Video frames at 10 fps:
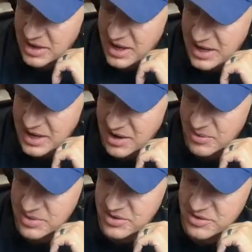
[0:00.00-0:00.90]
hanging out
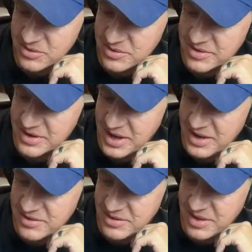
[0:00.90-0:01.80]
with the dudes
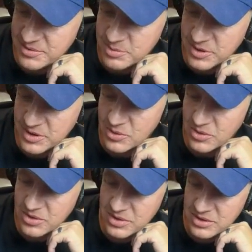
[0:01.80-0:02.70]
today, so that was pretty
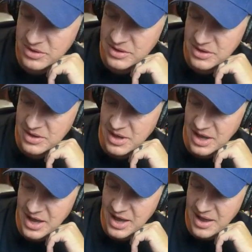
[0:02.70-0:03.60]
cool.
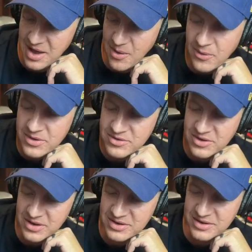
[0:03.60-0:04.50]
Always
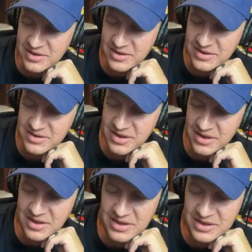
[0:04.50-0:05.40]
good to
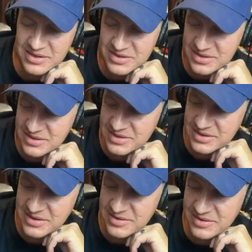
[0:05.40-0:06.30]

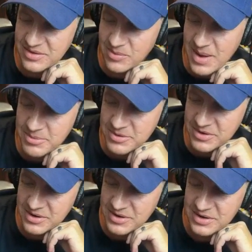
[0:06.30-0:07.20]
see the
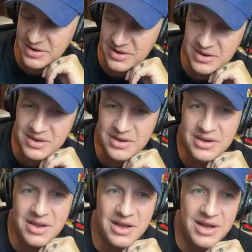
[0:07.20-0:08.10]
Raptor
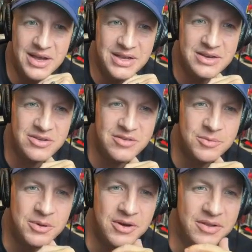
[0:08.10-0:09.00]
in good
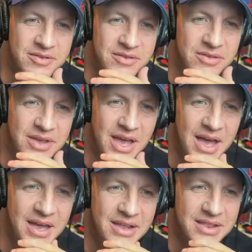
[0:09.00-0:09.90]
spirits too. The
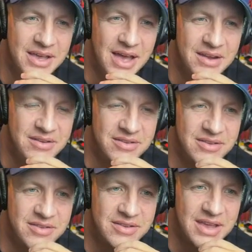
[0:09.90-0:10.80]
guy just
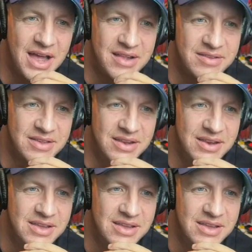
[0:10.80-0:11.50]
is constant,